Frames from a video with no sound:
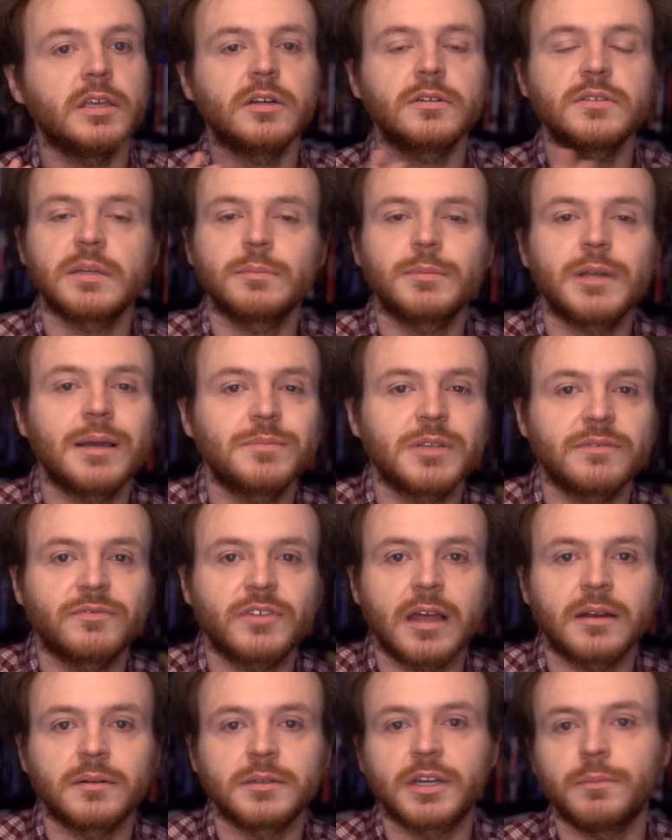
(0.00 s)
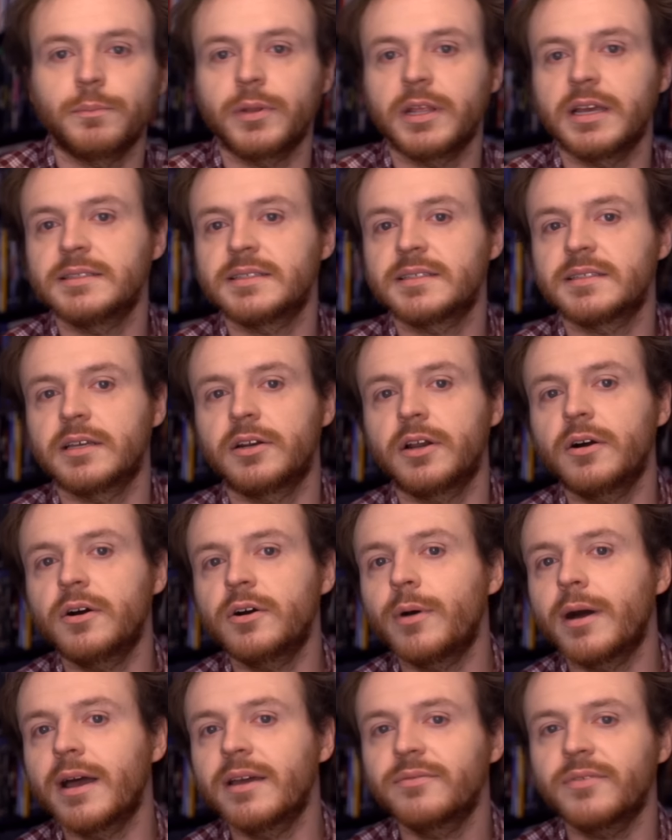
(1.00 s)
sometimes I've gotten complaints that,
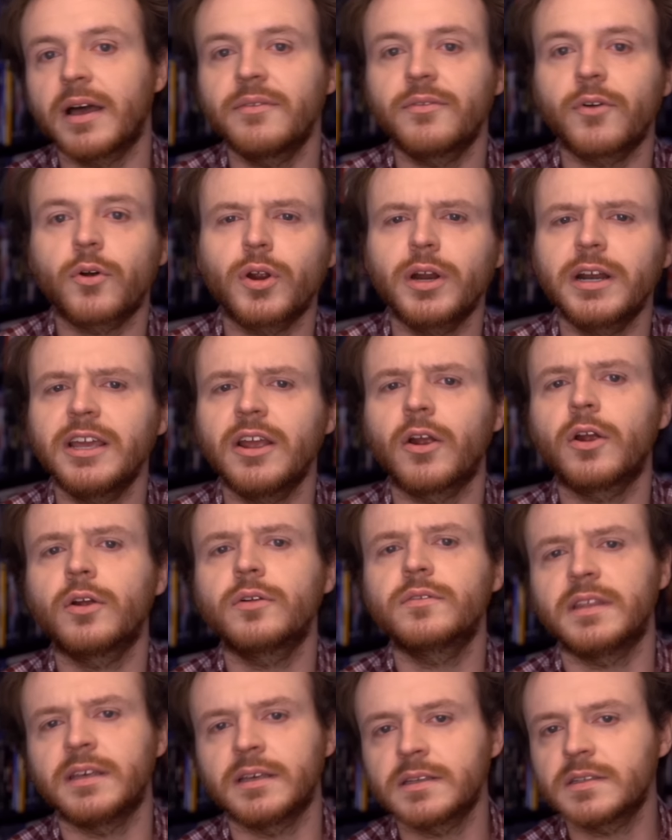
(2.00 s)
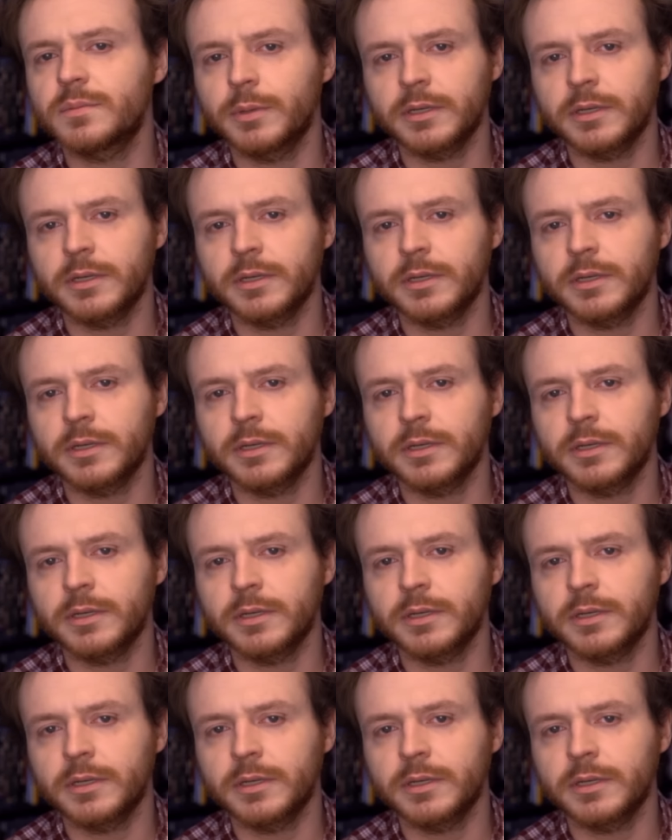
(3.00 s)
I've already heard this,